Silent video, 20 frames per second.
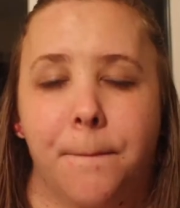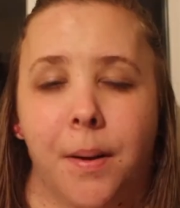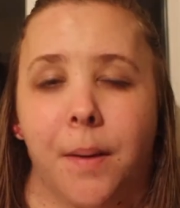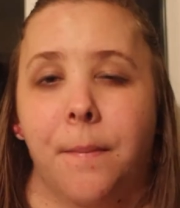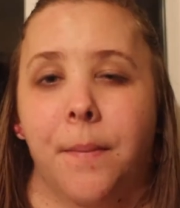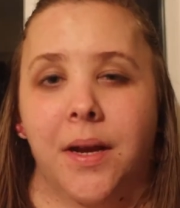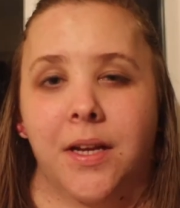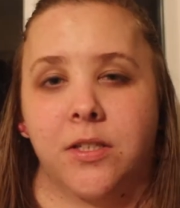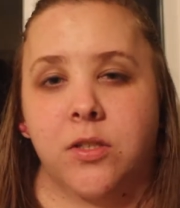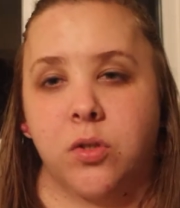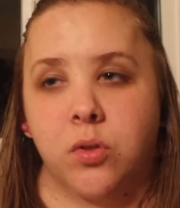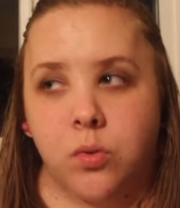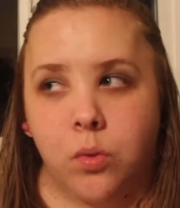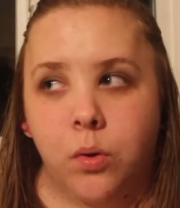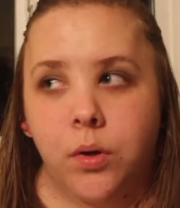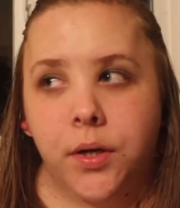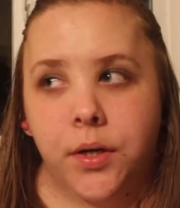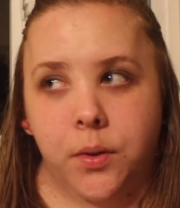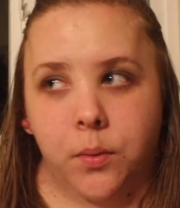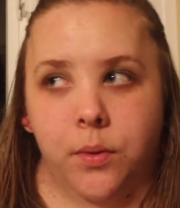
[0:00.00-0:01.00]
But my
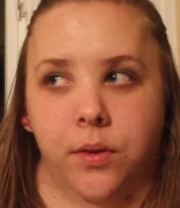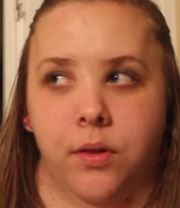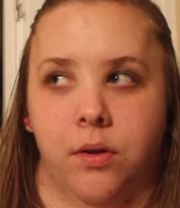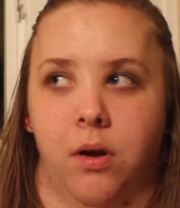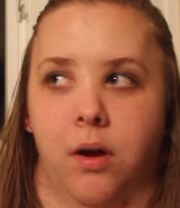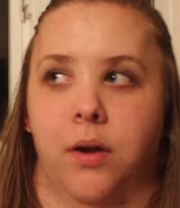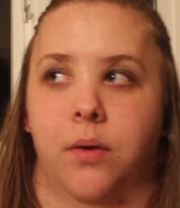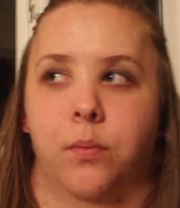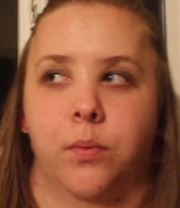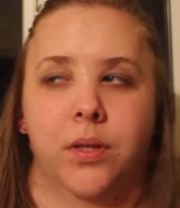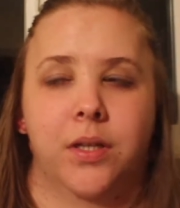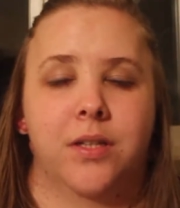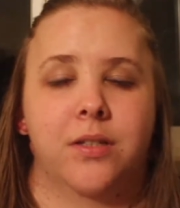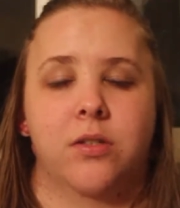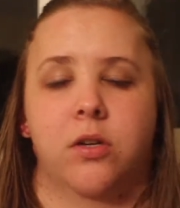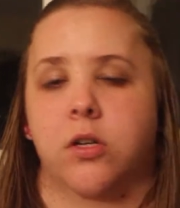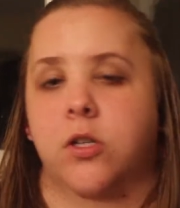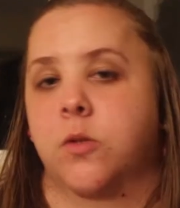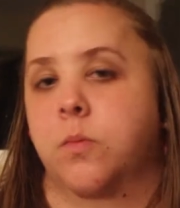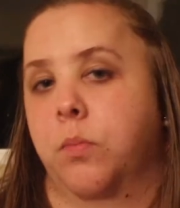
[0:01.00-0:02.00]
story with God really
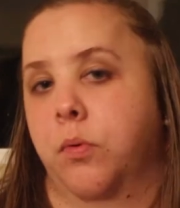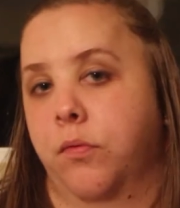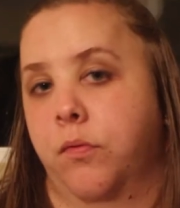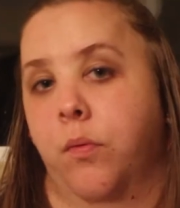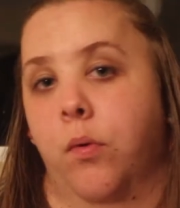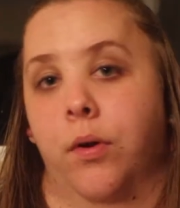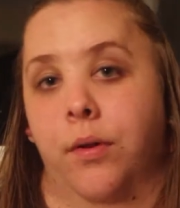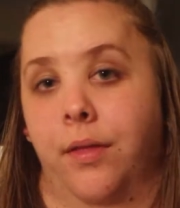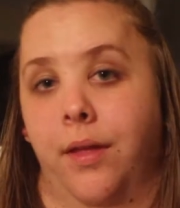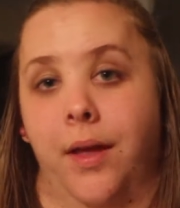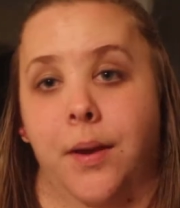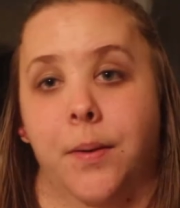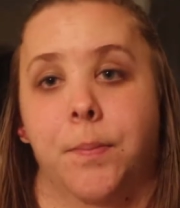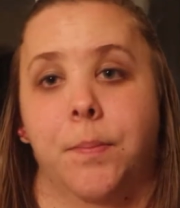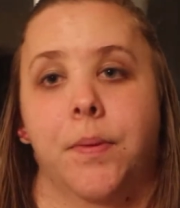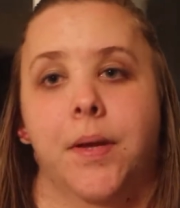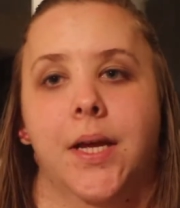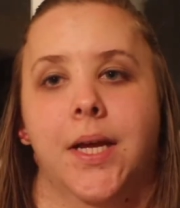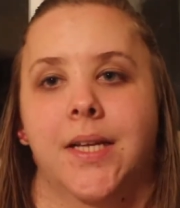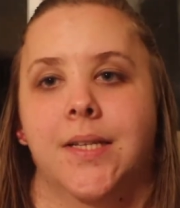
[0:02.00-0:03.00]
starts before then,
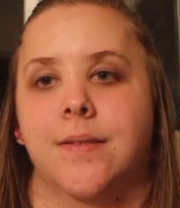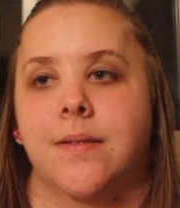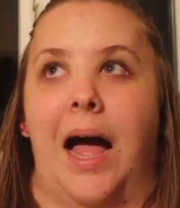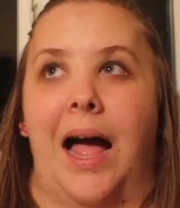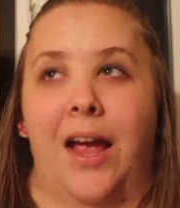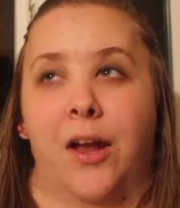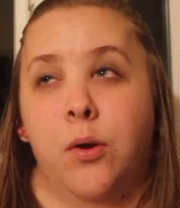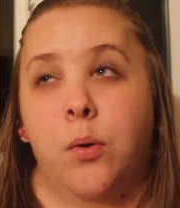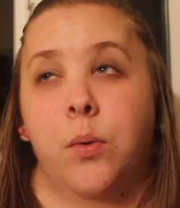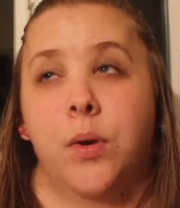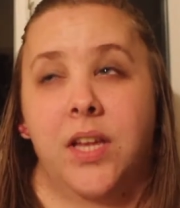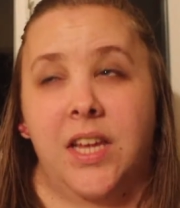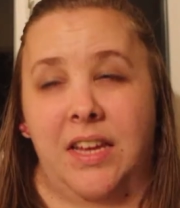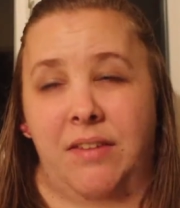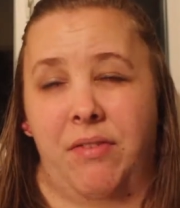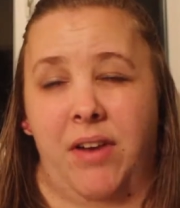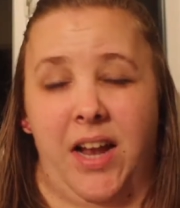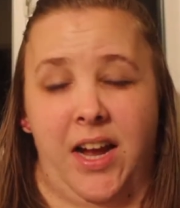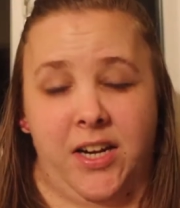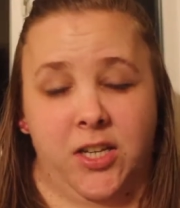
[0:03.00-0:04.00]
because I don't
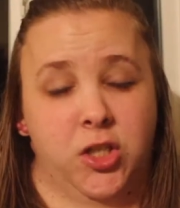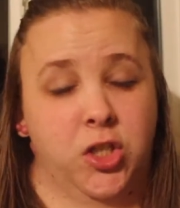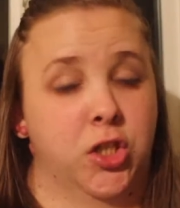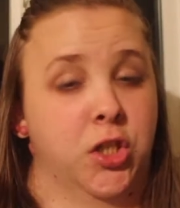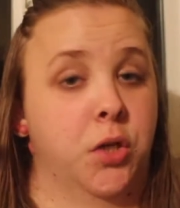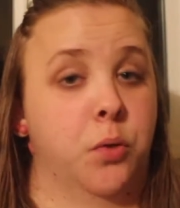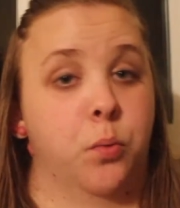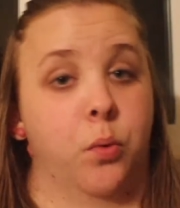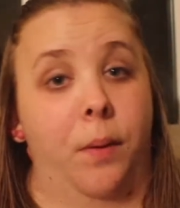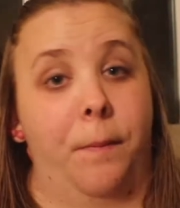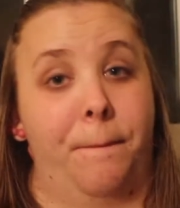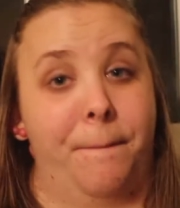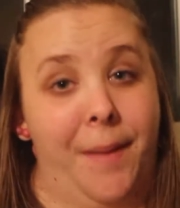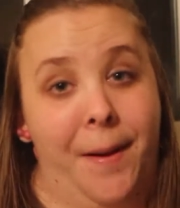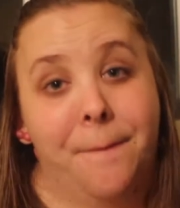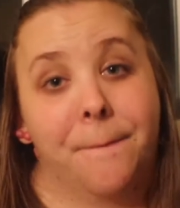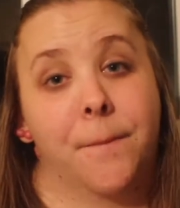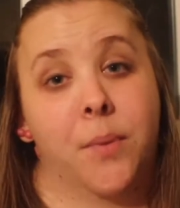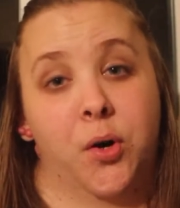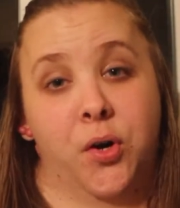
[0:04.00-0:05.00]
even actually
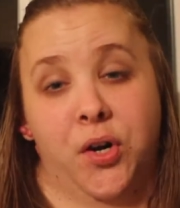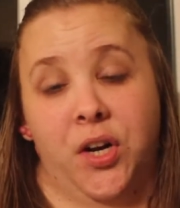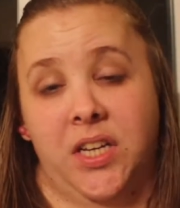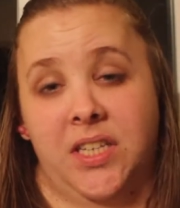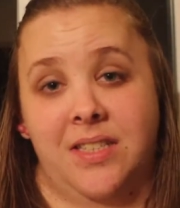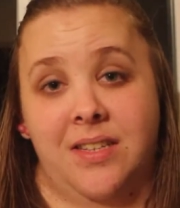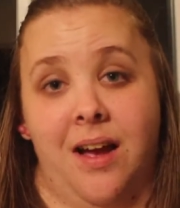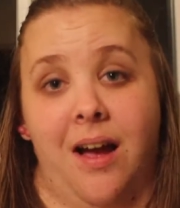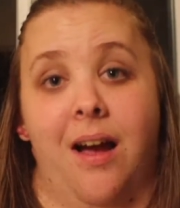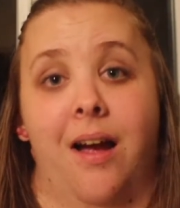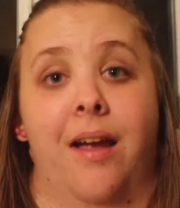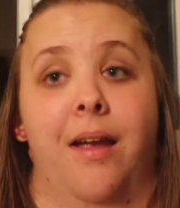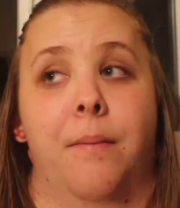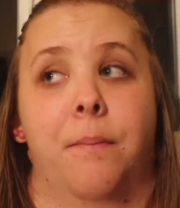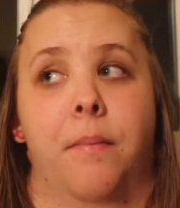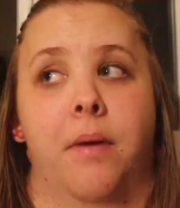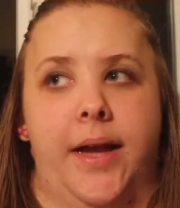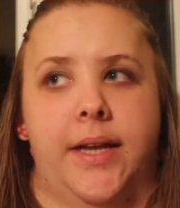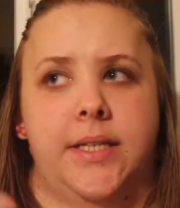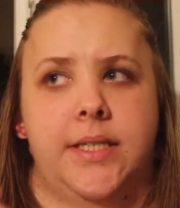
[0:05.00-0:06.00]
remember a
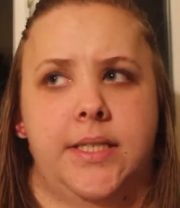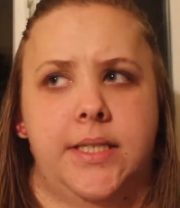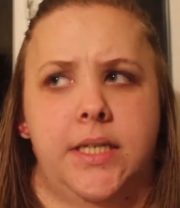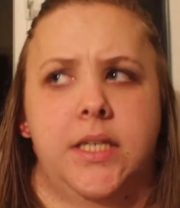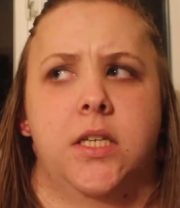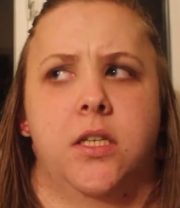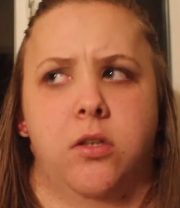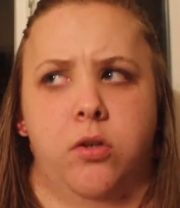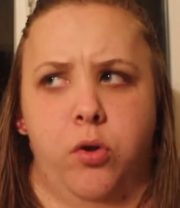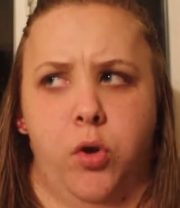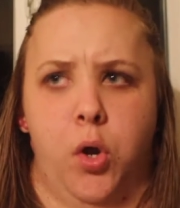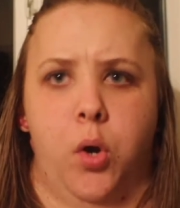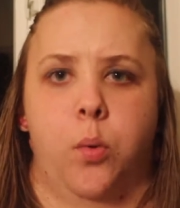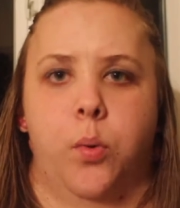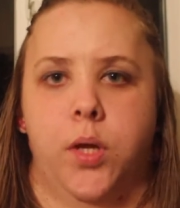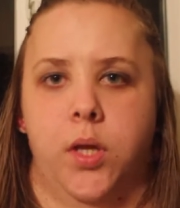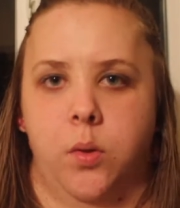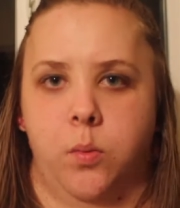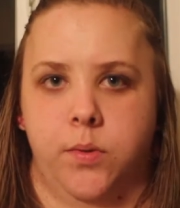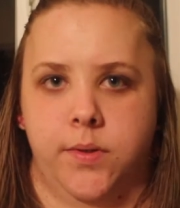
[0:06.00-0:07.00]
time I didn't know
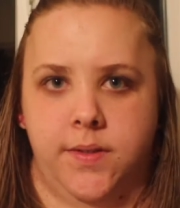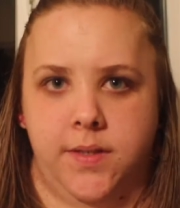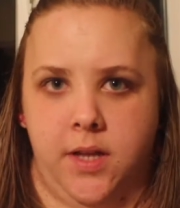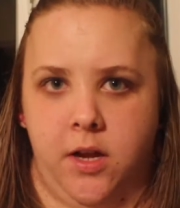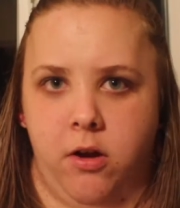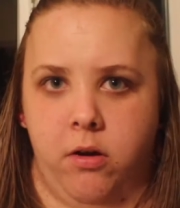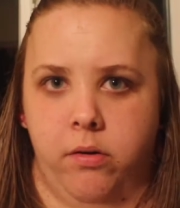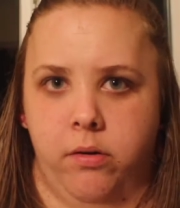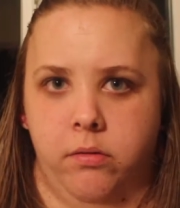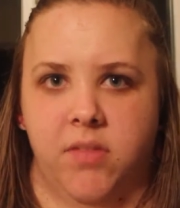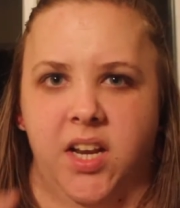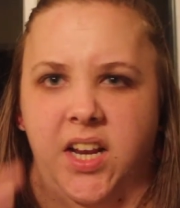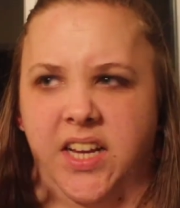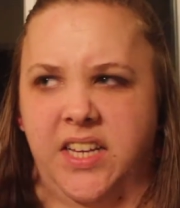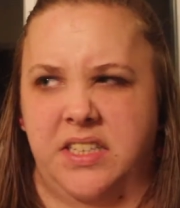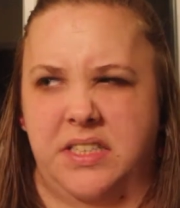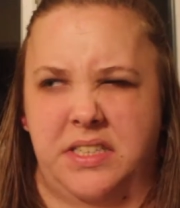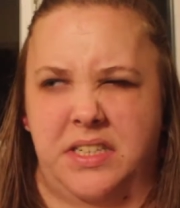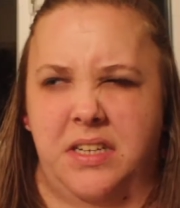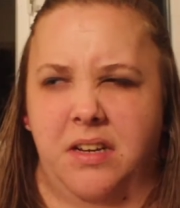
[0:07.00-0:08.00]
he was there, that I
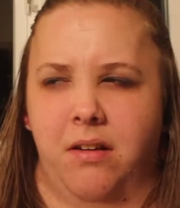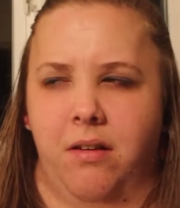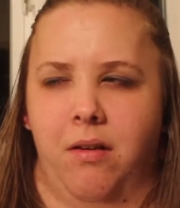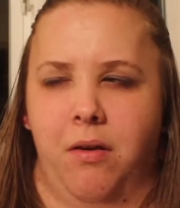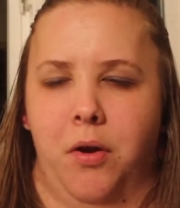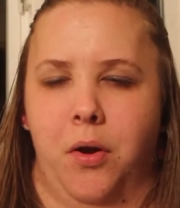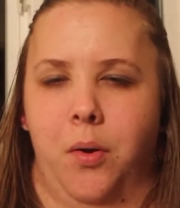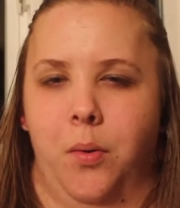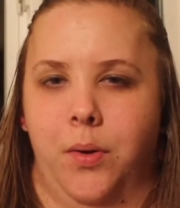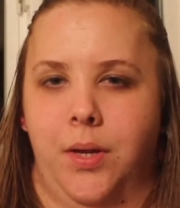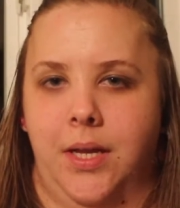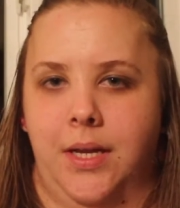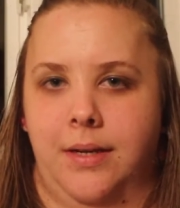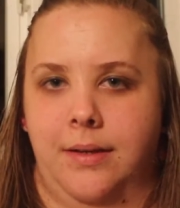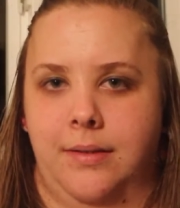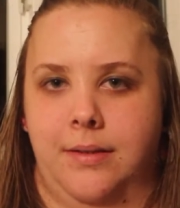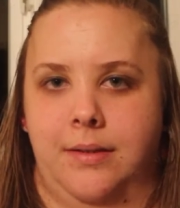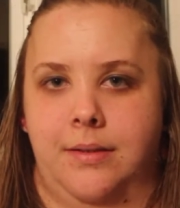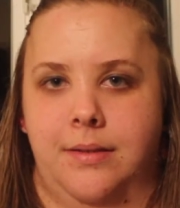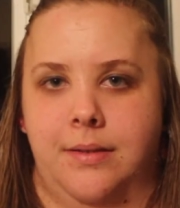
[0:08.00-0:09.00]
didn't know he
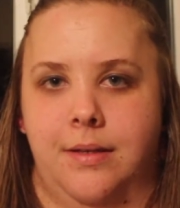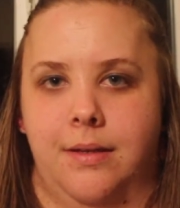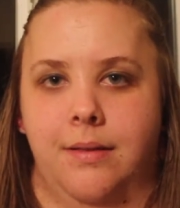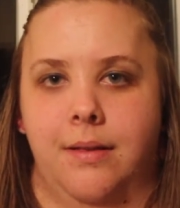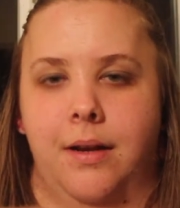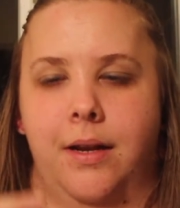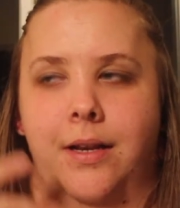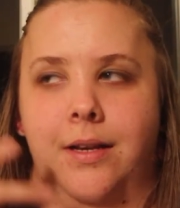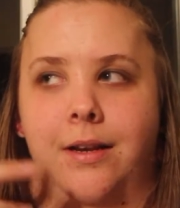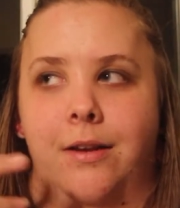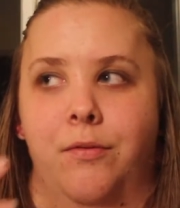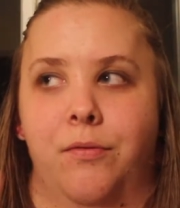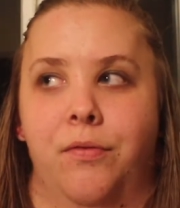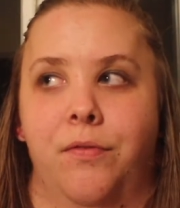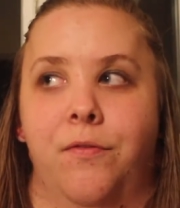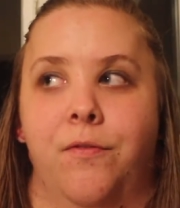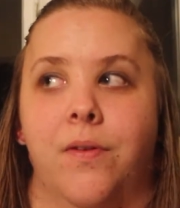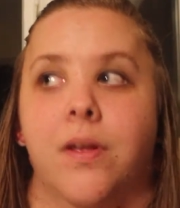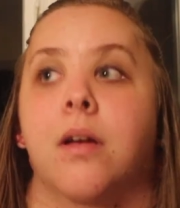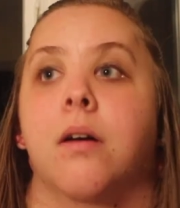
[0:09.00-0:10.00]
existed, that I didn't
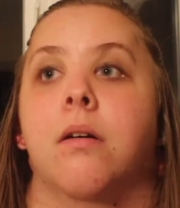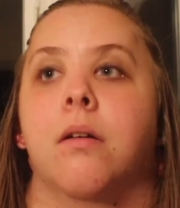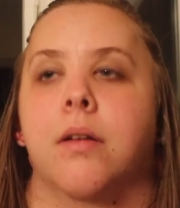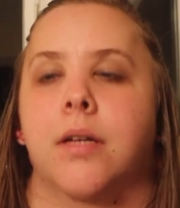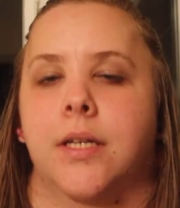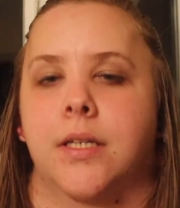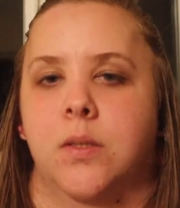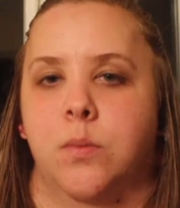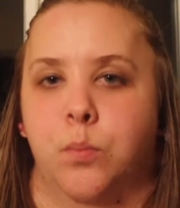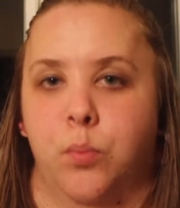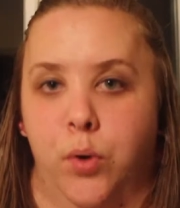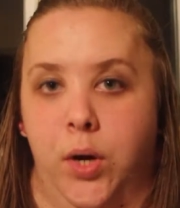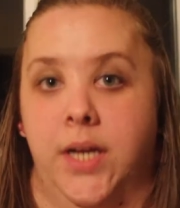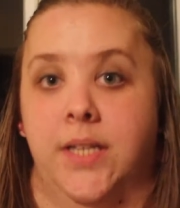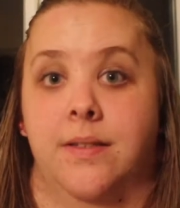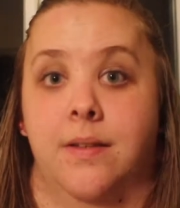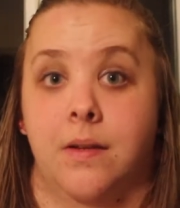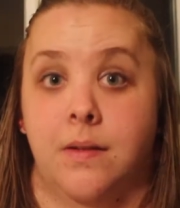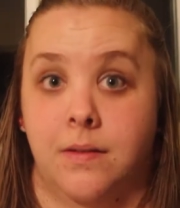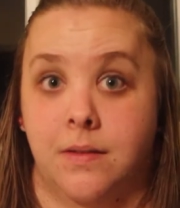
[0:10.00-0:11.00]
feel his
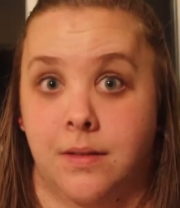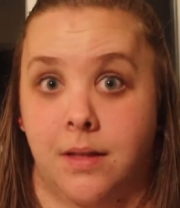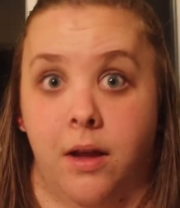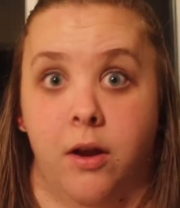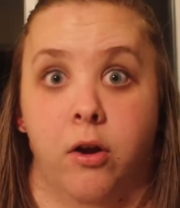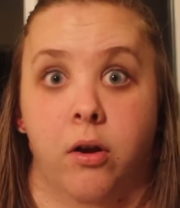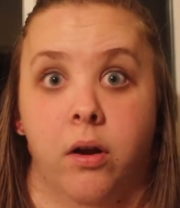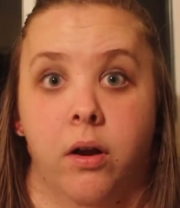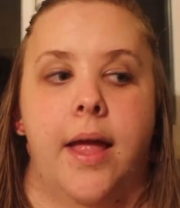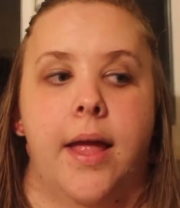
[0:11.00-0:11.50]
presence there.